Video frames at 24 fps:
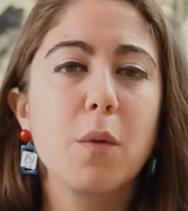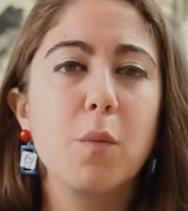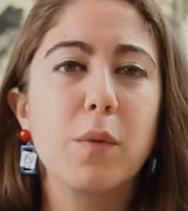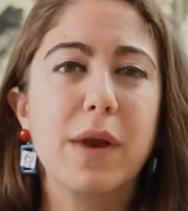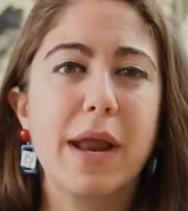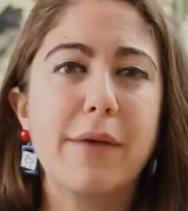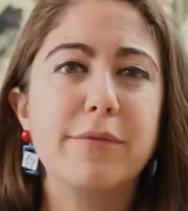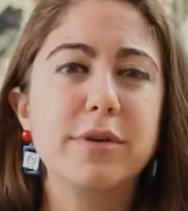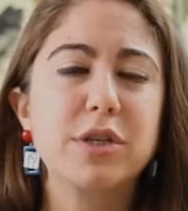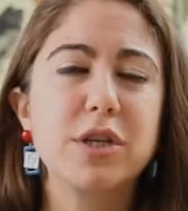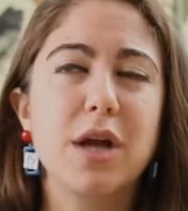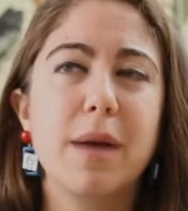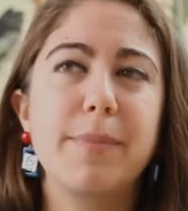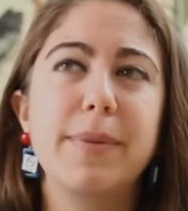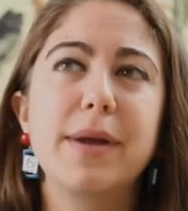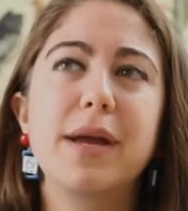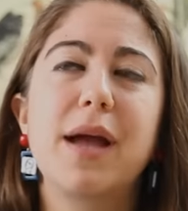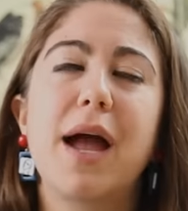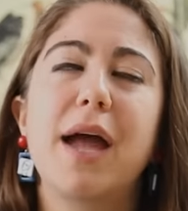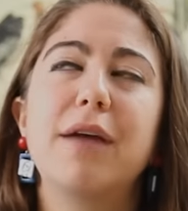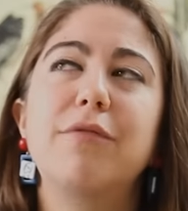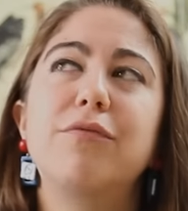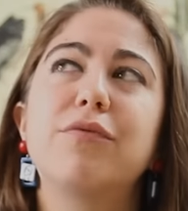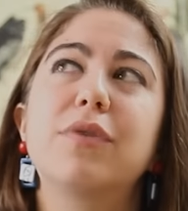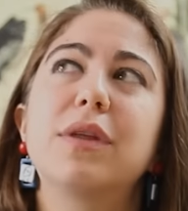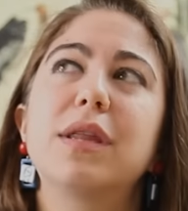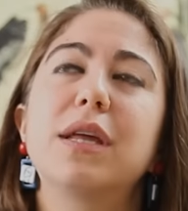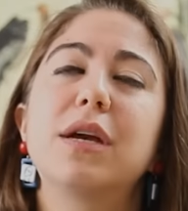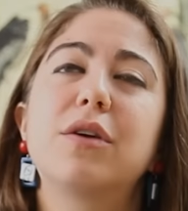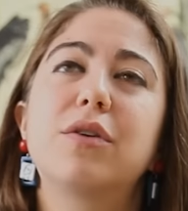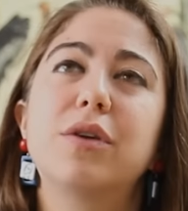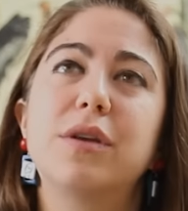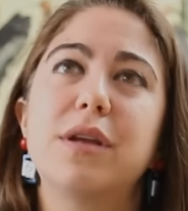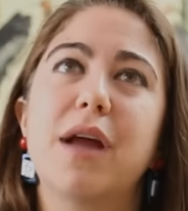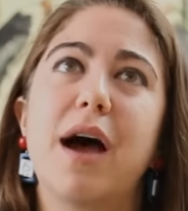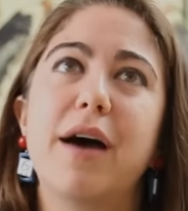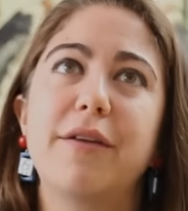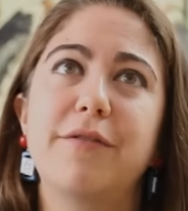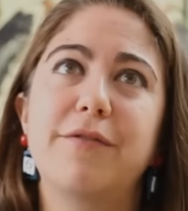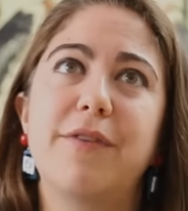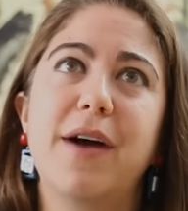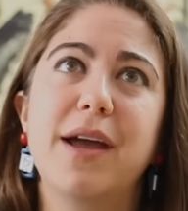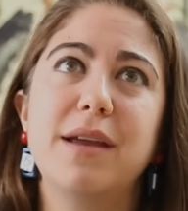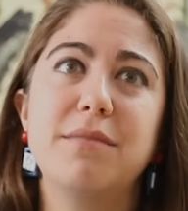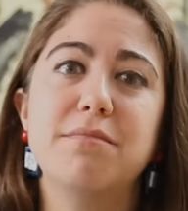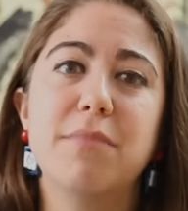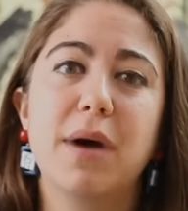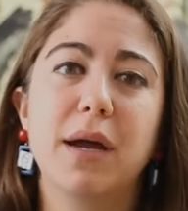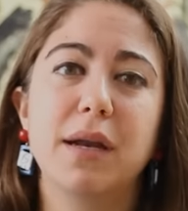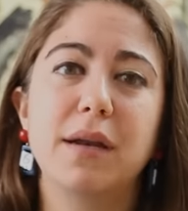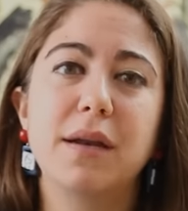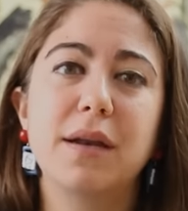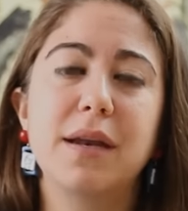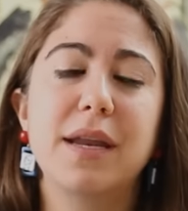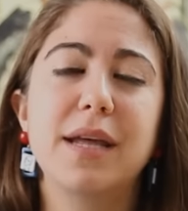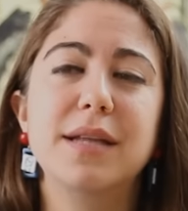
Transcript: When I was shopping, I really could not find mutton.